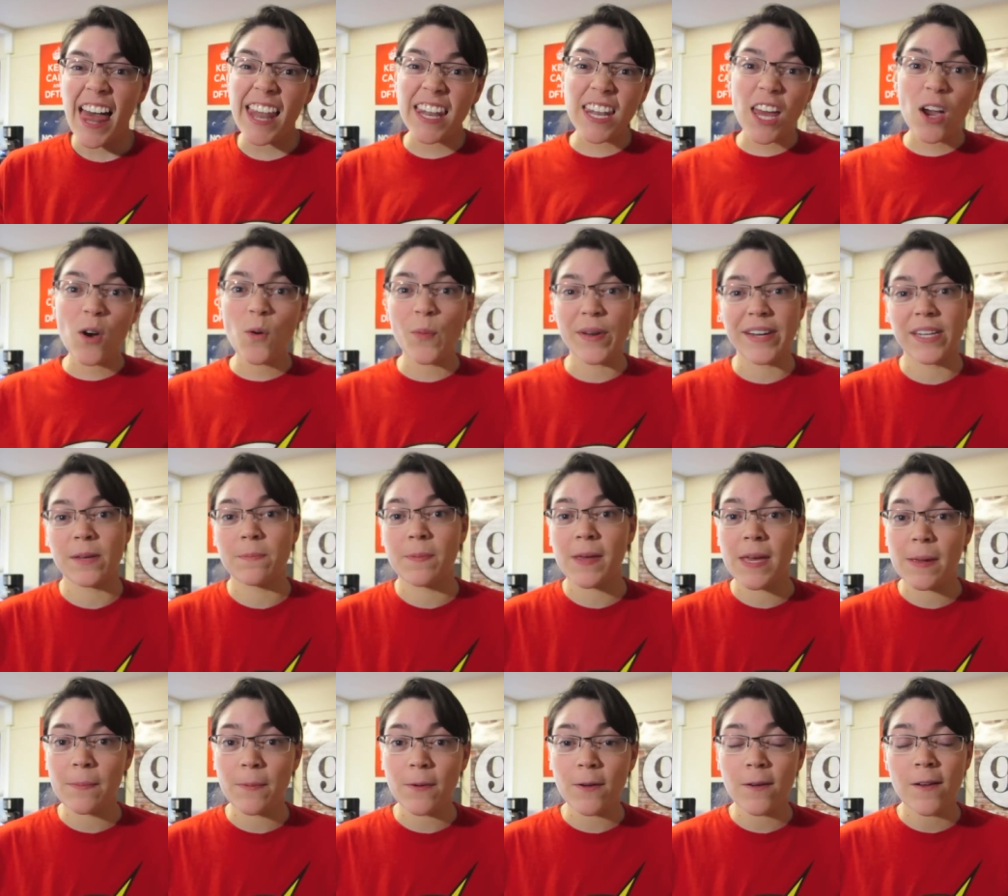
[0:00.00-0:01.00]
Hello, witty
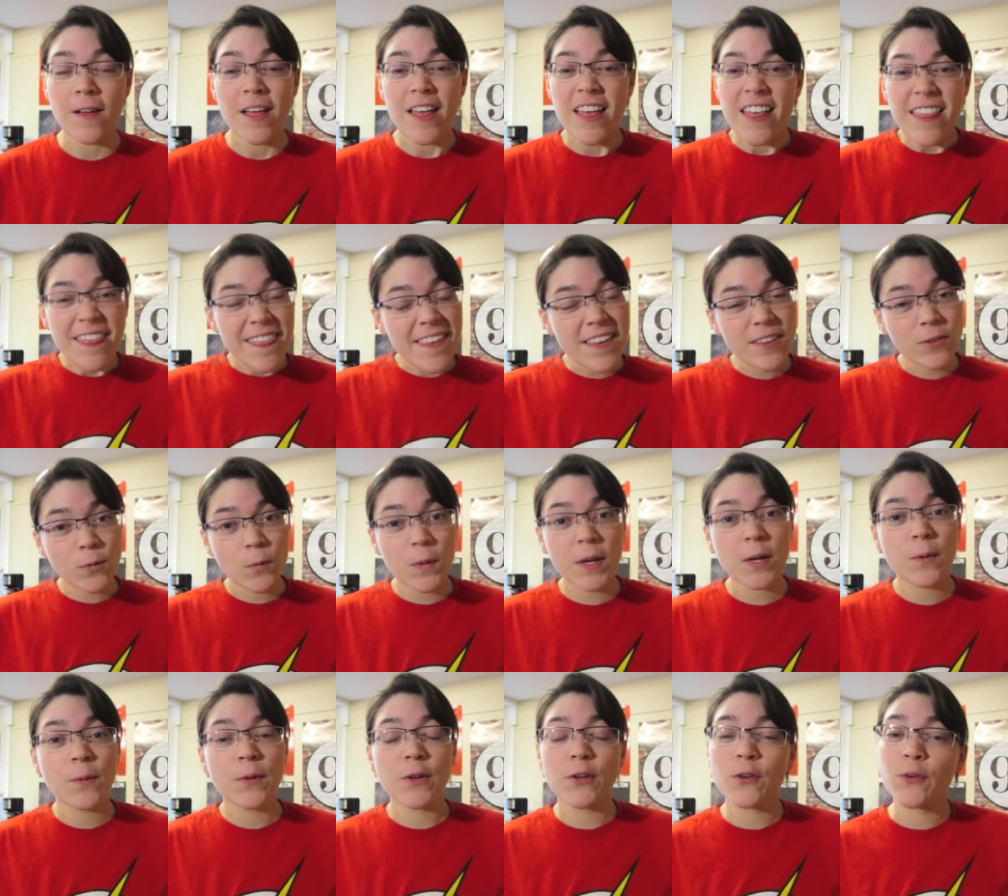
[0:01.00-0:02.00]
people. This
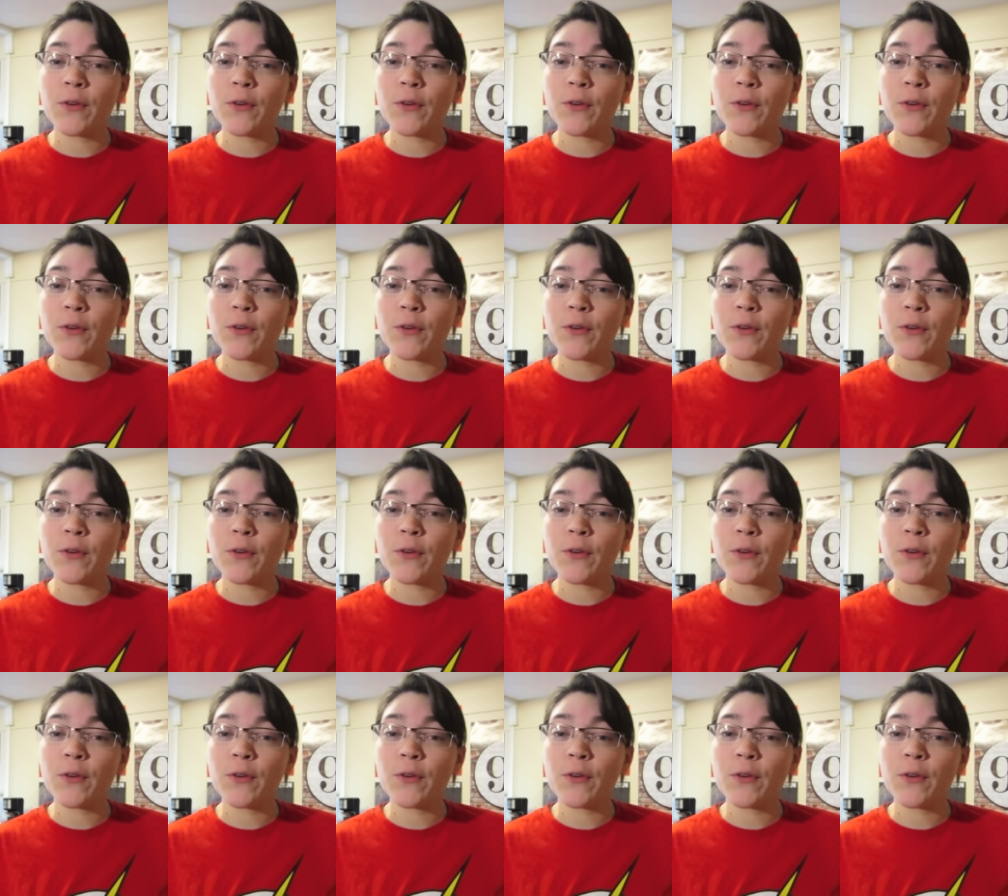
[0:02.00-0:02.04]
week we're